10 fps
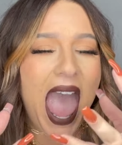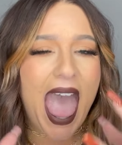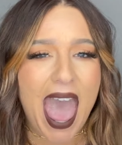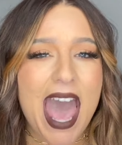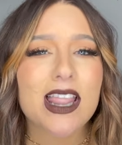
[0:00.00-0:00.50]

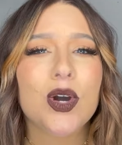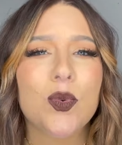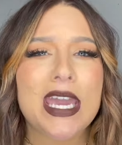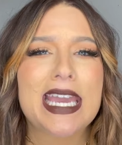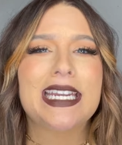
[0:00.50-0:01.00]

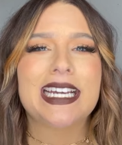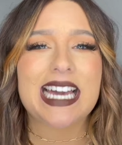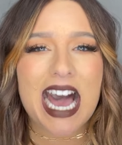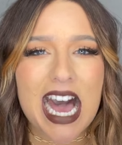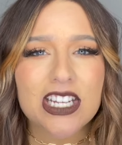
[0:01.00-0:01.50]
Halloween
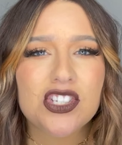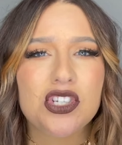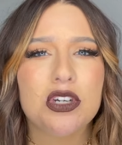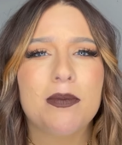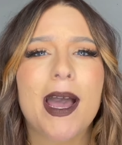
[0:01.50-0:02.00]

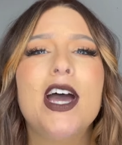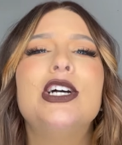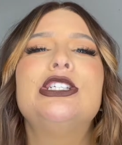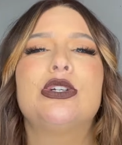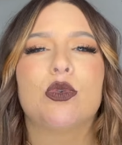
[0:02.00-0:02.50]
costume
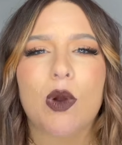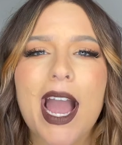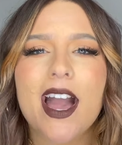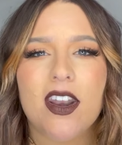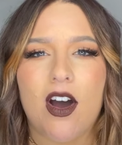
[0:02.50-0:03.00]

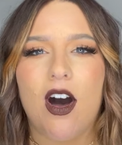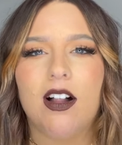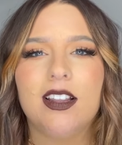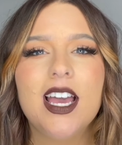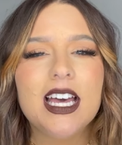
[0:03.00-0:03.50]
try-on
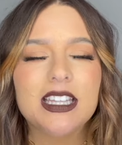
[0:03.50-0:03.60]
haul.